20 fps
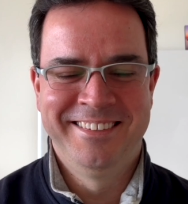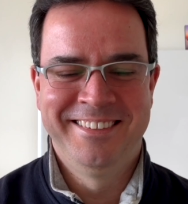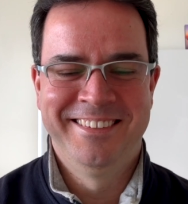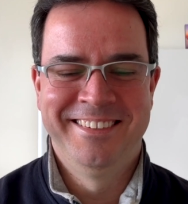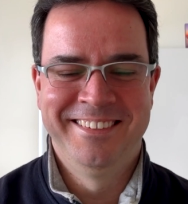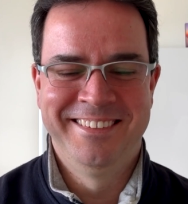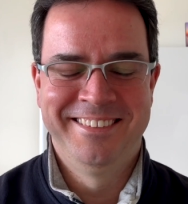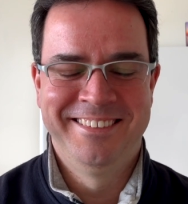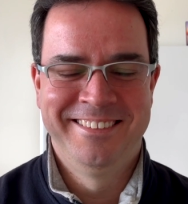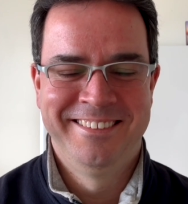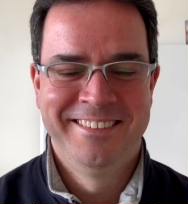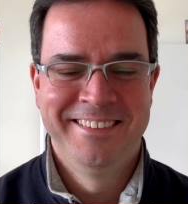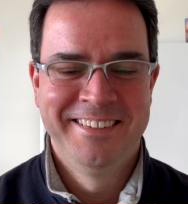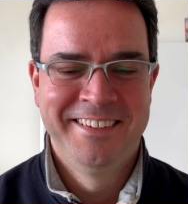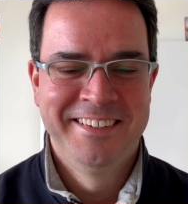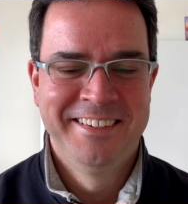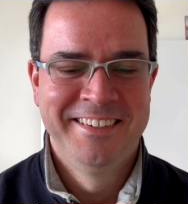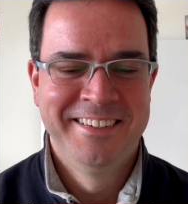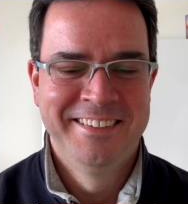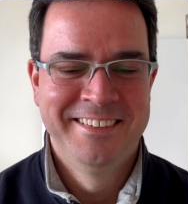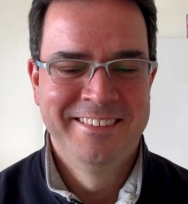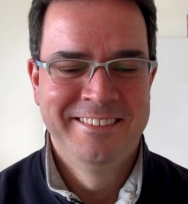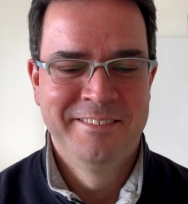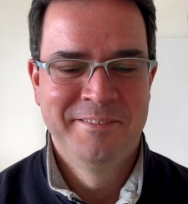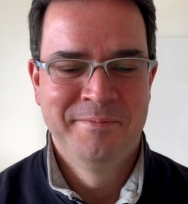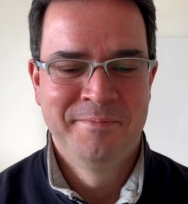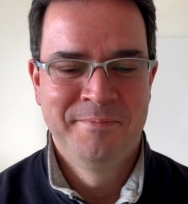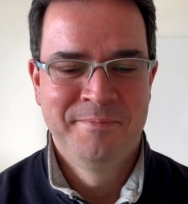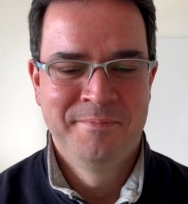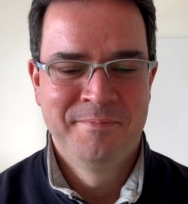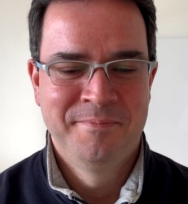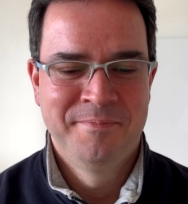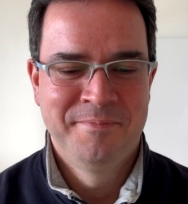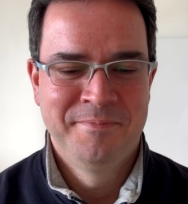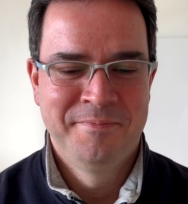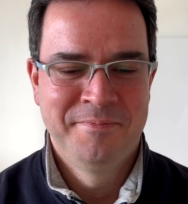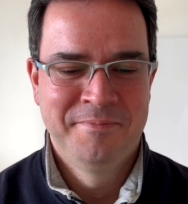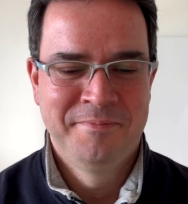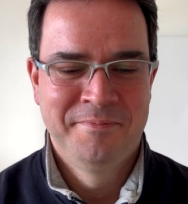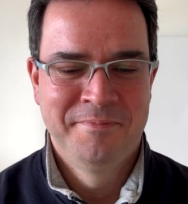
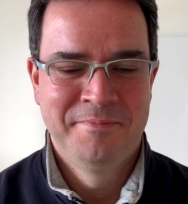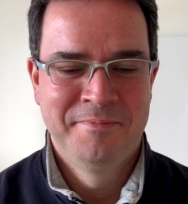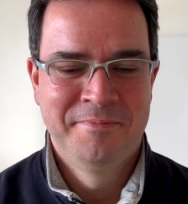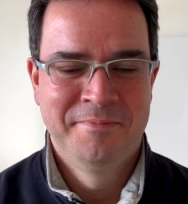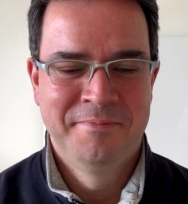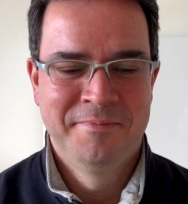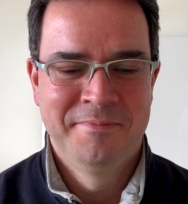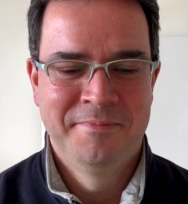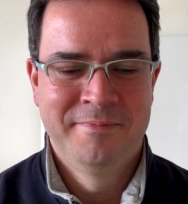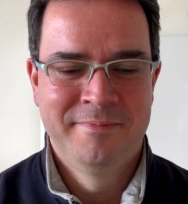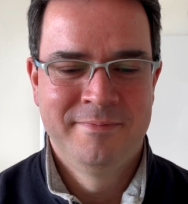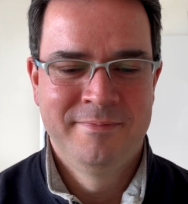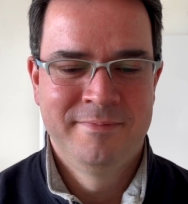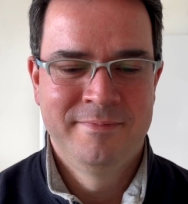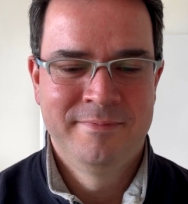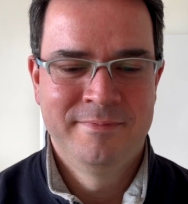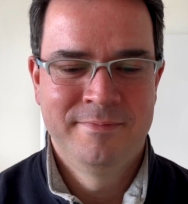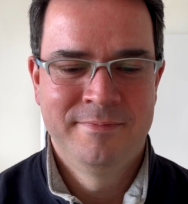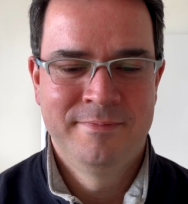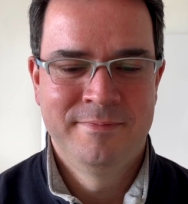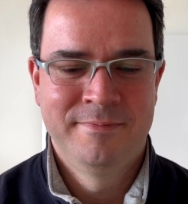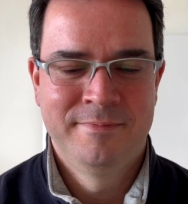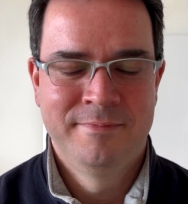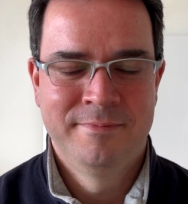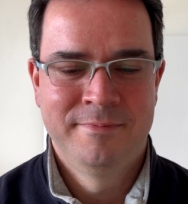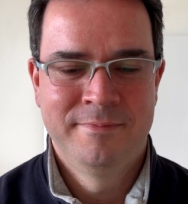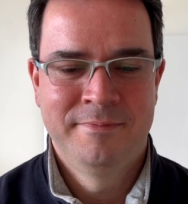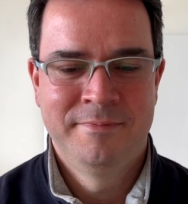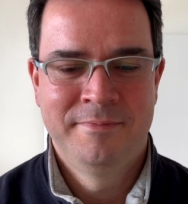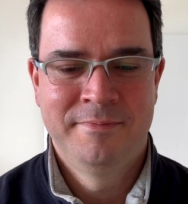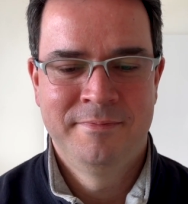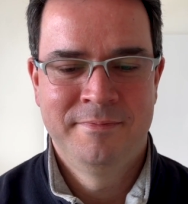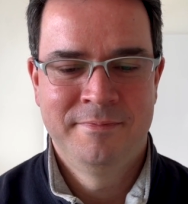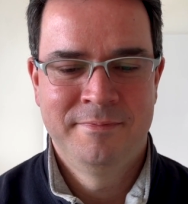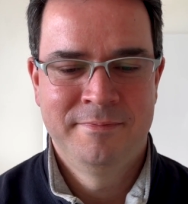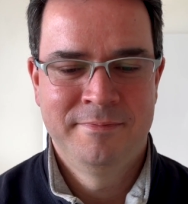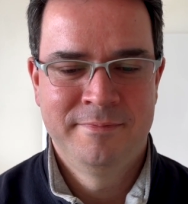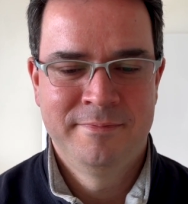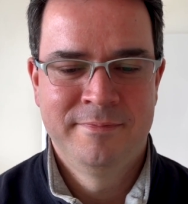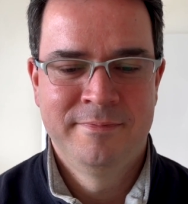
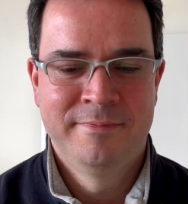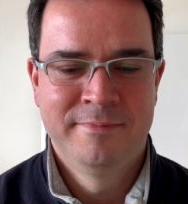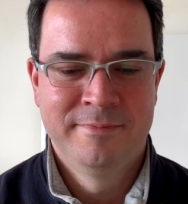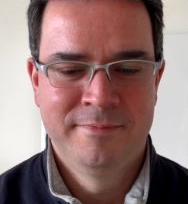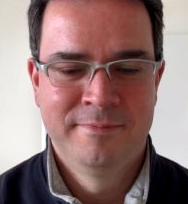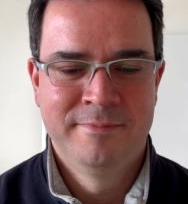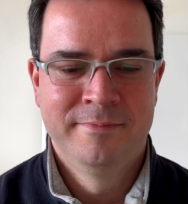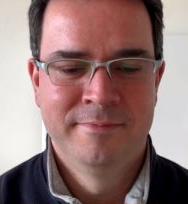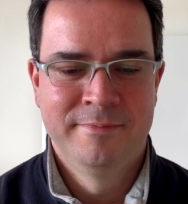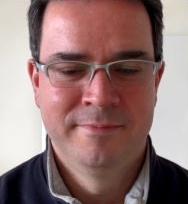[no speech]